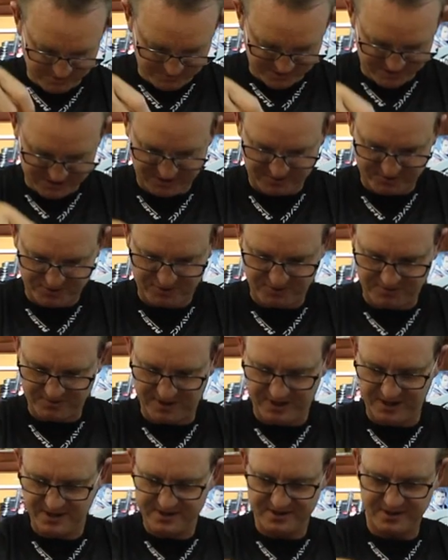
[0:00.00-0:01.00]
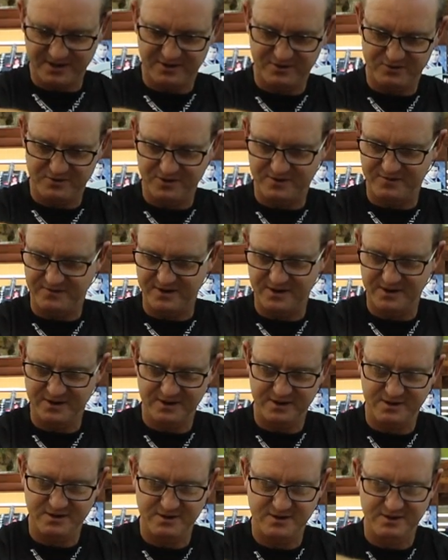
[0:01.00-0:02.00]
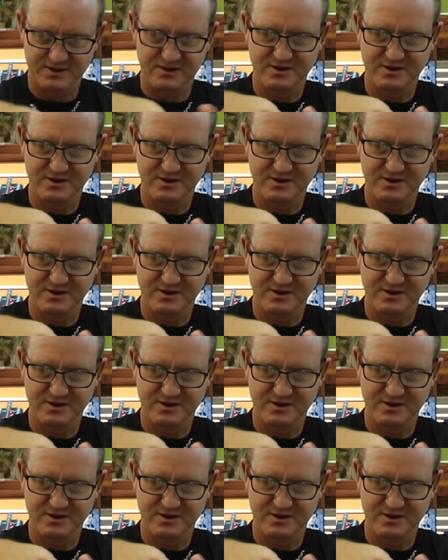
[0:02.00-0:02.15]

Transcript: I'm going to stick it between my legs so I can always find it.